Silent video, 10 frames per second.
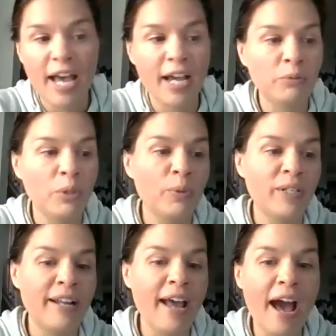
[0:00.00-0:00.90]
And we
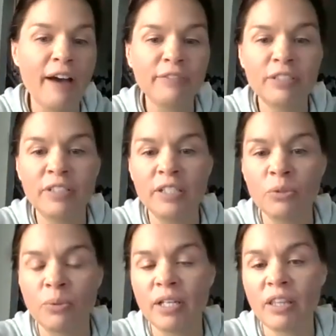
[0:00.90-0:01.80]
wouldn't have to
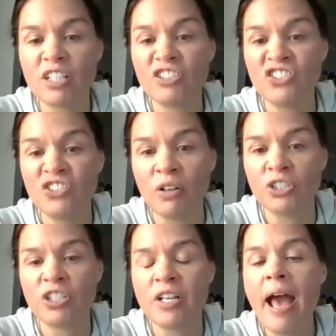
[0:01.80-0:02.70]
deal with
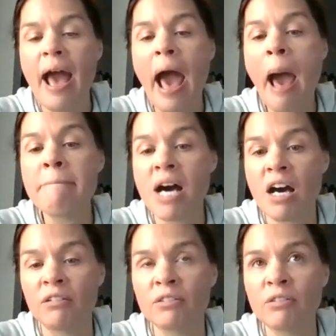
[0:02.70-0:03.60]
such
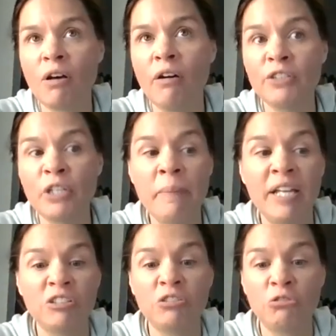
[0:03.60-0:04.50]
amounts of
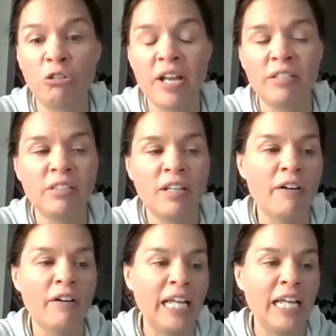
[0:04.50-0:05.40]
tremendous stress in
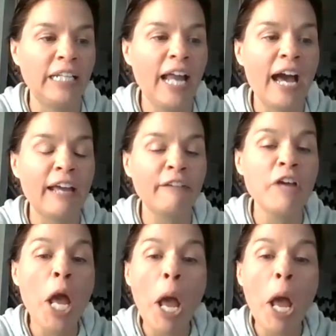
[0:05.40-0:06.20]
our daily life.